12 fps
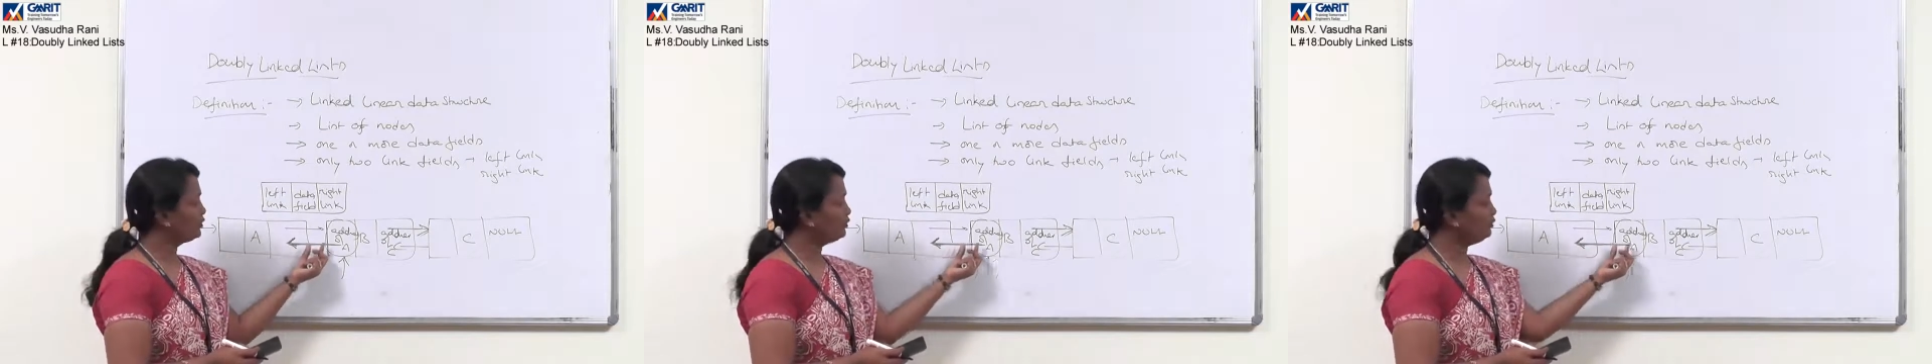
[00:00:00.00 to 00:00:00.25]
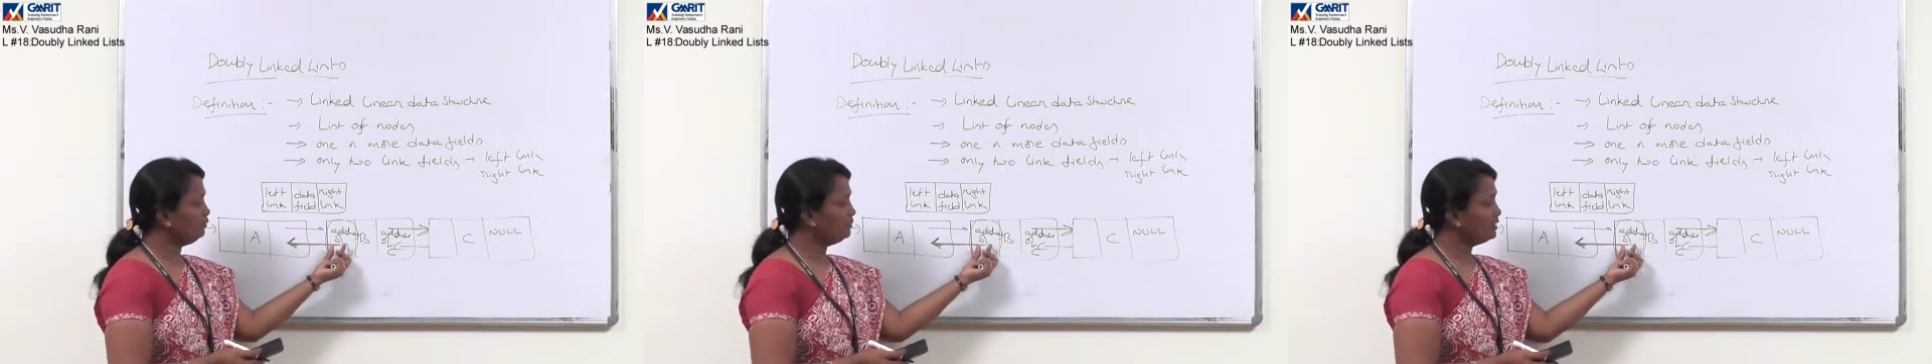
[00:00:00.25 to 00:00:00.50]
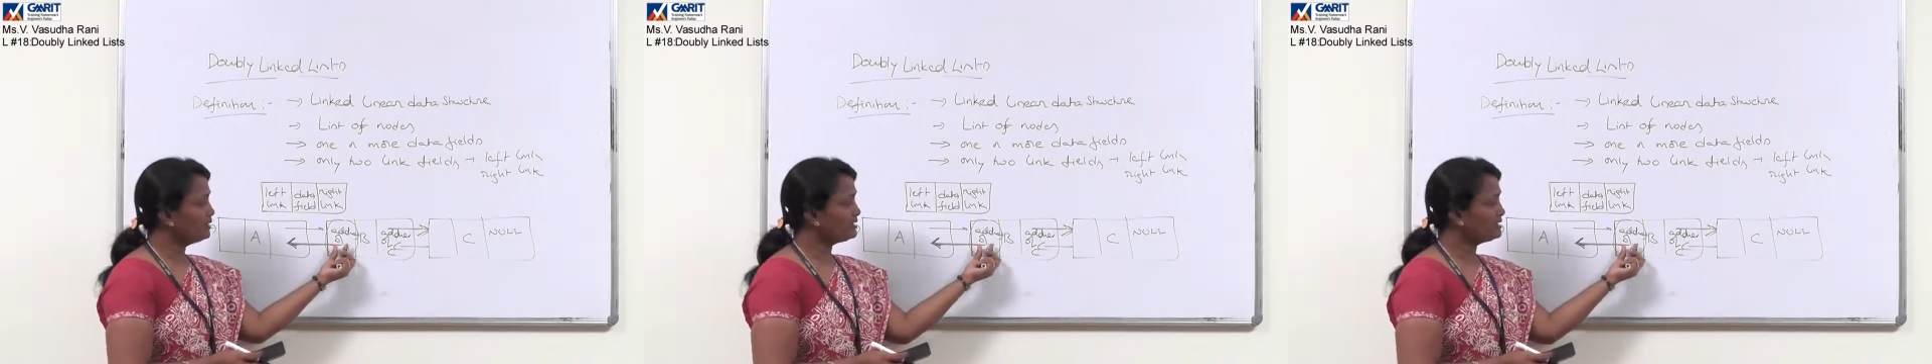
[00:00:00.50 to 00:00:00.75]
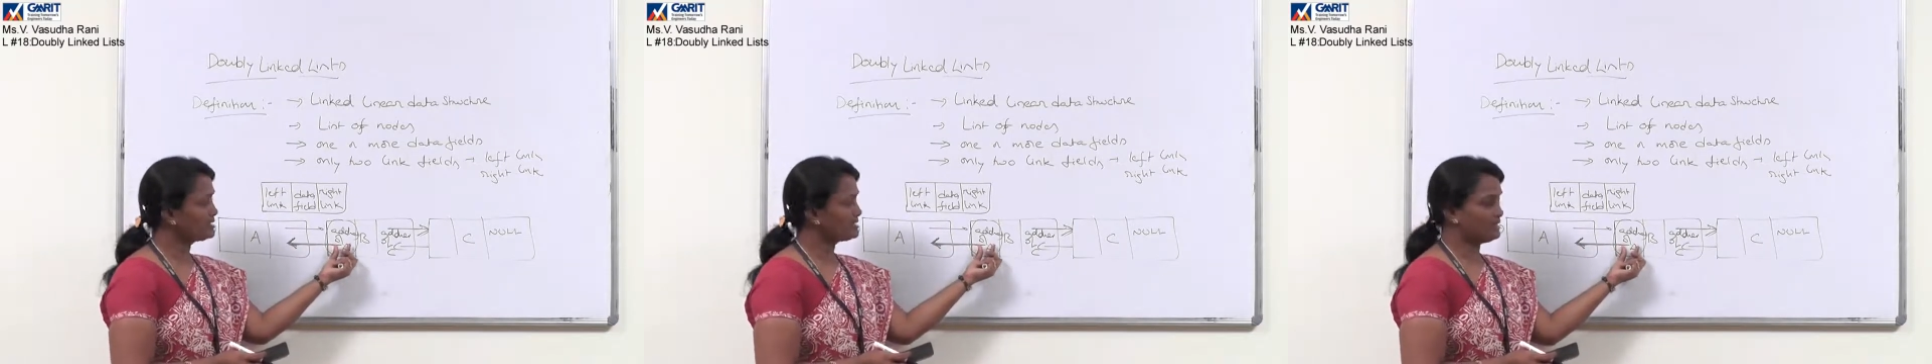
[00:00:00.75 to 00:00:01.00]
through
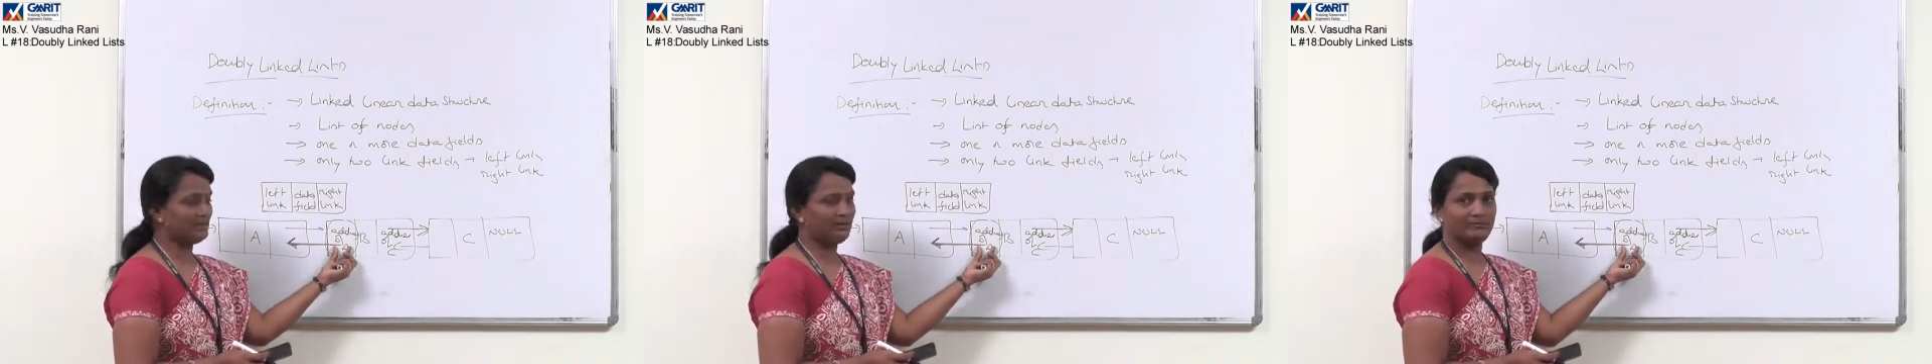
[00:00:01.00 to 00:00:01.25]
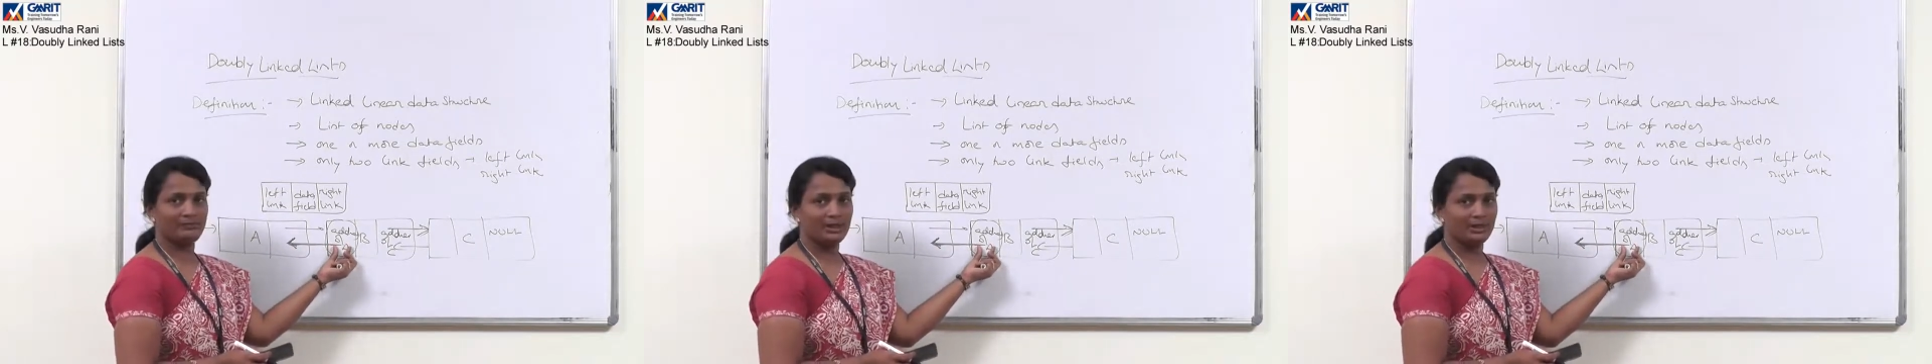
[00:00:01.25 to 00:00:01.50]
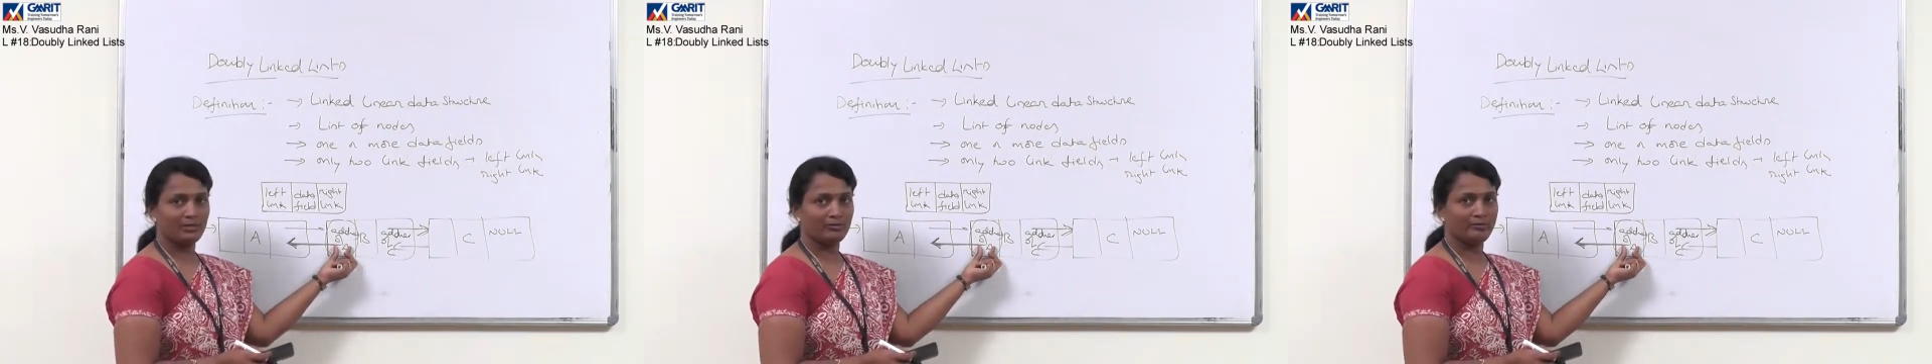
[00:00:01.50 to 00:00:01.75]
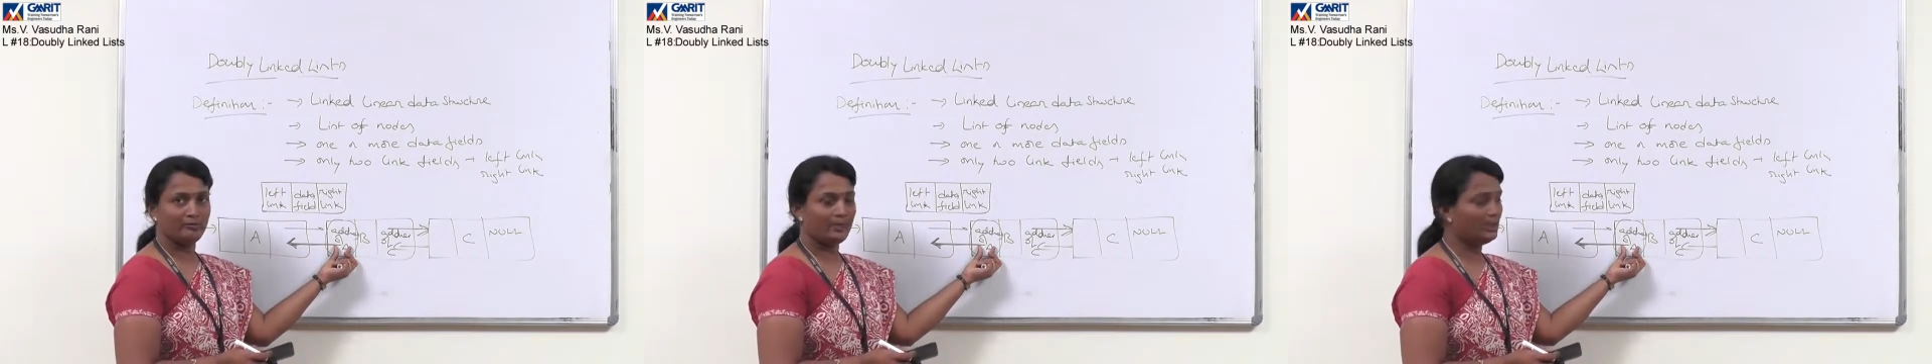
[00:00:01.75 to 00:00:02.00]
this left link of